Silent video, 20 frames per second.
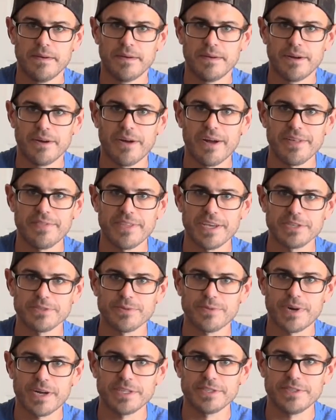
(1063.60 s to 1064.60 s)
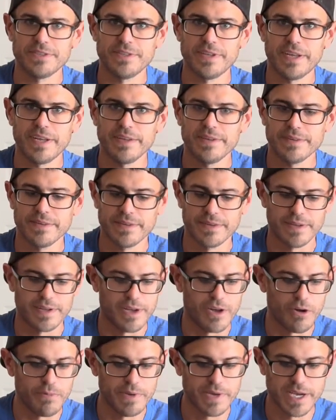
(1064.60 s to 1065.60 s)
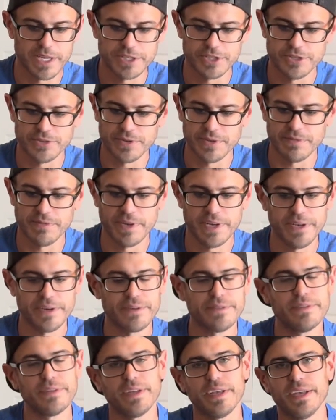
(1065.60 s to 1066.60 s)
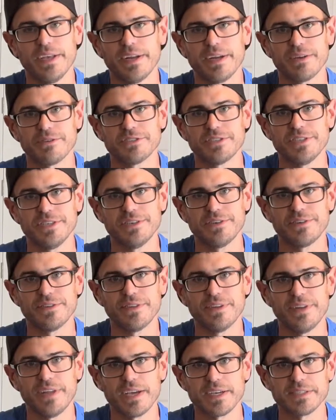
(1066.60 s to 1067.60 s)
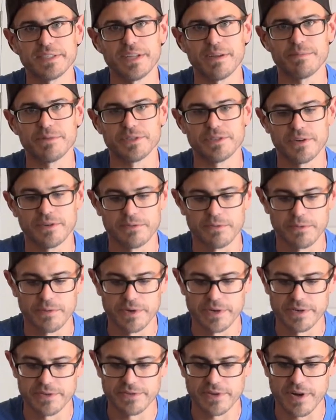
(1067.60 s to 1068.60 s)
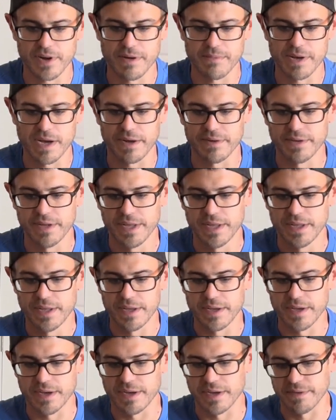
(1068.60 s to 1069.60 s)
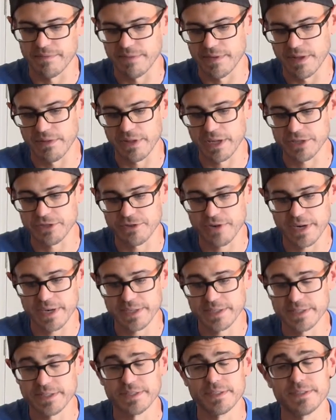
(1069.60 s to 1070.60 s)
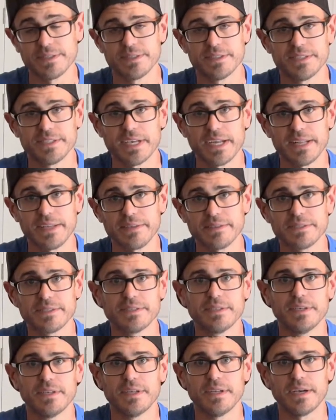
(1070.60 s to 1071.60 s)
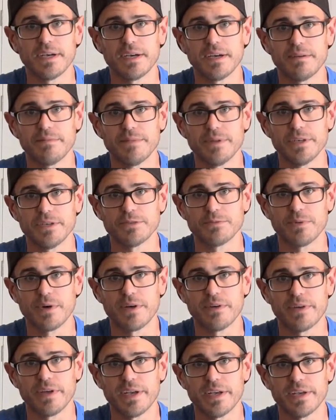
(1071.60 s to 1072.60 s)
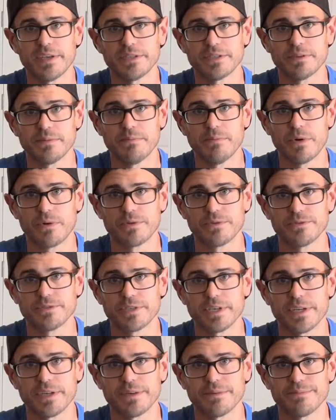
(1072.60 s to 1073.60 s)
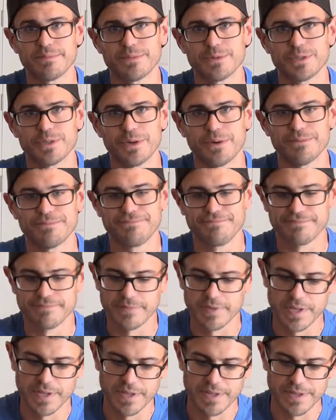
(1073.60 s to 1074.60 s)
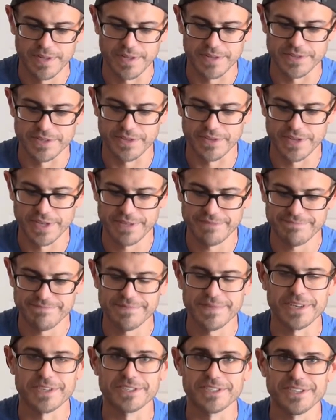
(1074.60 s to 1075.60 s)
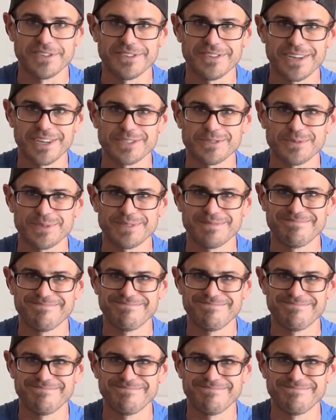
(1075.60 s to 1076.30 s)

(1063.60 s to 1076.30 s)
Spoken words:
All right, thanks for watching today. I hope you guys enjoyed the video, and I'll see you on the next episode where we're going to talk about electronics settings as well as motor setup. So until then, I'll see you on the next one.